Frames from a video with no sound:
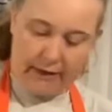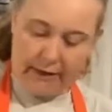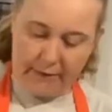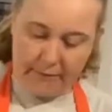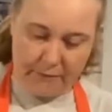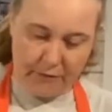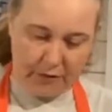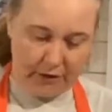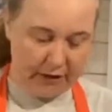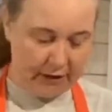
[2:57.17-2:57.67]

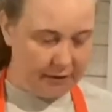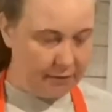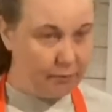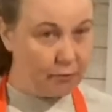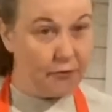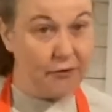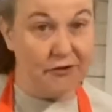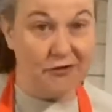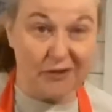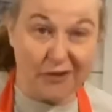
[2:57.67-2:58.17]
Try not to pour
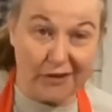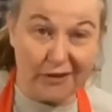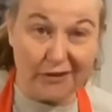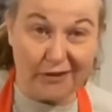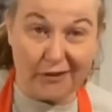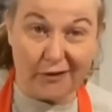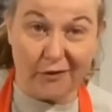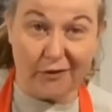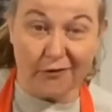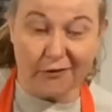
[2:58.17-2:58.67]
your salt
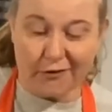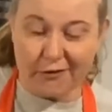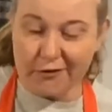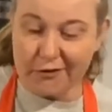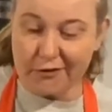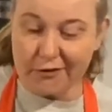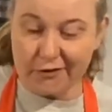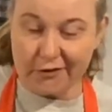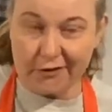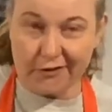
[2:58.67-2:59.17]
over
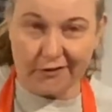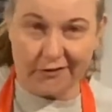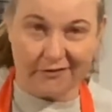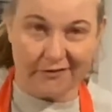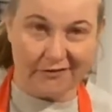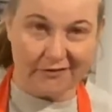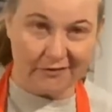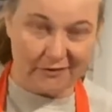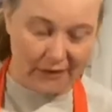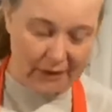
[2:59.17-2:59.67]
your
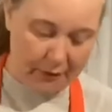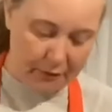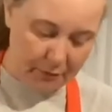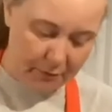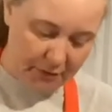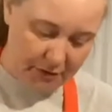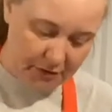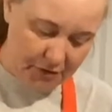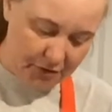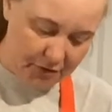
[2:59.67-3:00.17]
flour
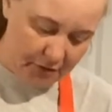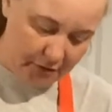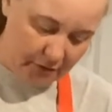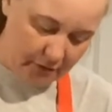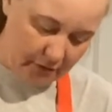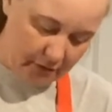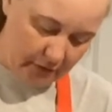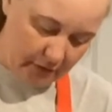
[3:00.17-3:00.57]
mixture.